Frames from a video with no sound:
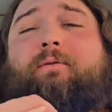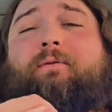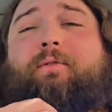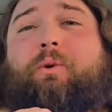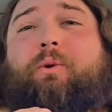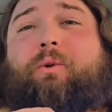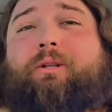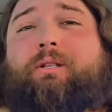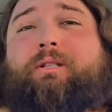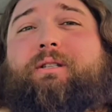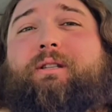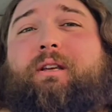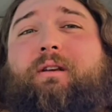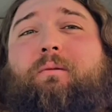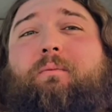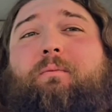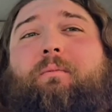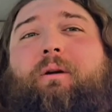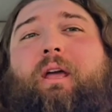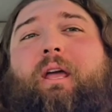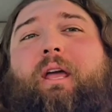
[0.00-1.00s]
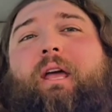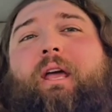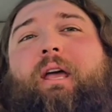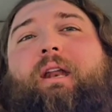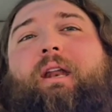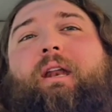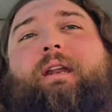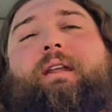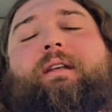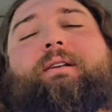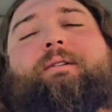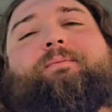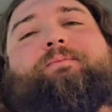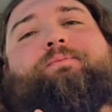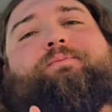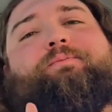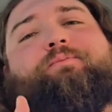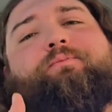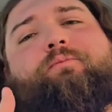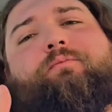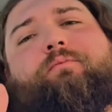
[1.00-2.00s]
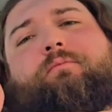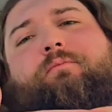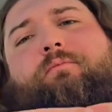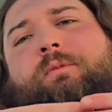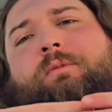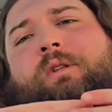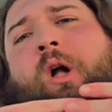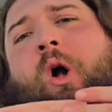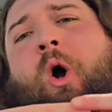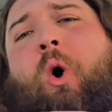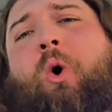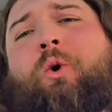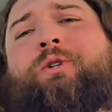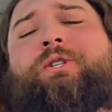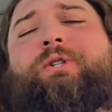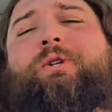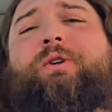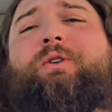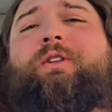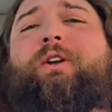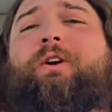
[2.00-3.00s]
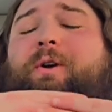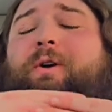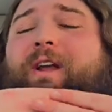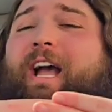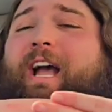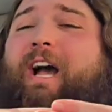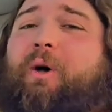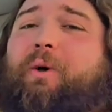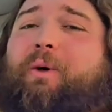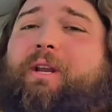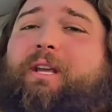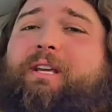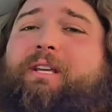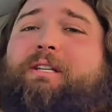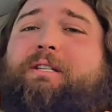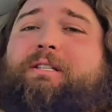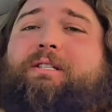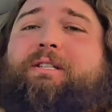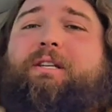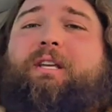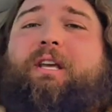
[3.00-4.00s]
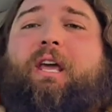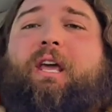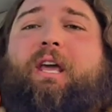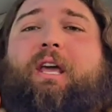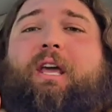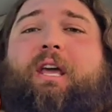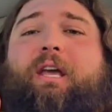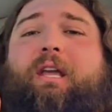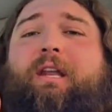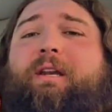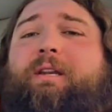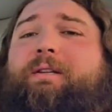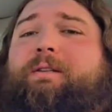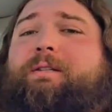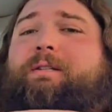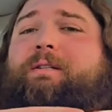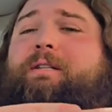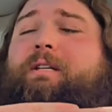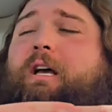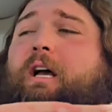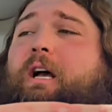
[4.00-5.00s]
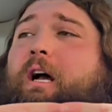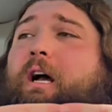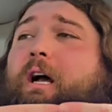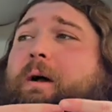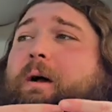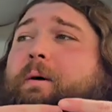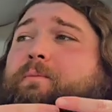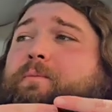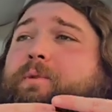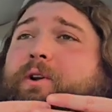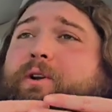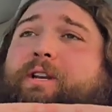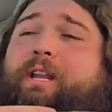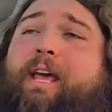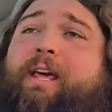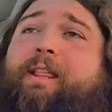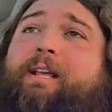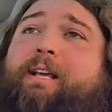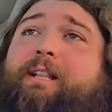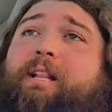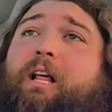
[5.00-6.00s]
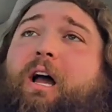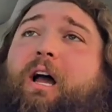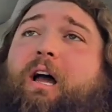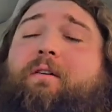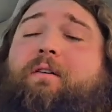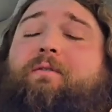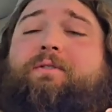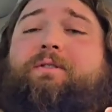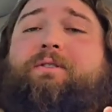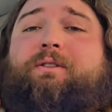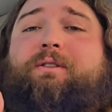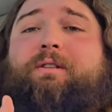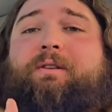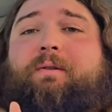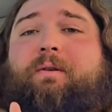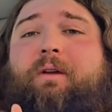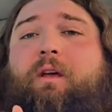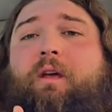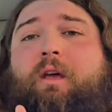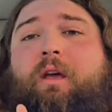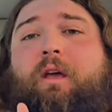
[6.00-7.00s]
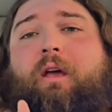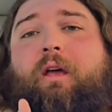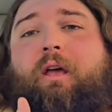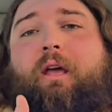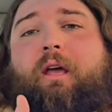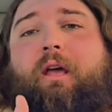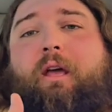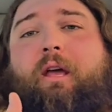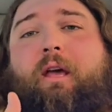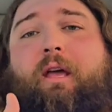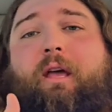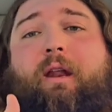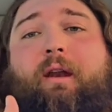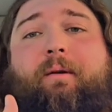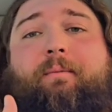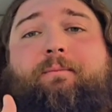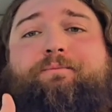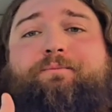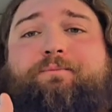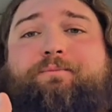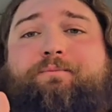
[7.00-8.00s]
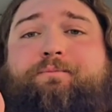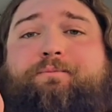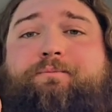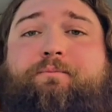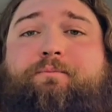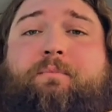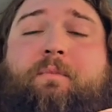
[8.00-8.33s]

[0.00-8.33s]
influence them and alter their realities and their daily lives and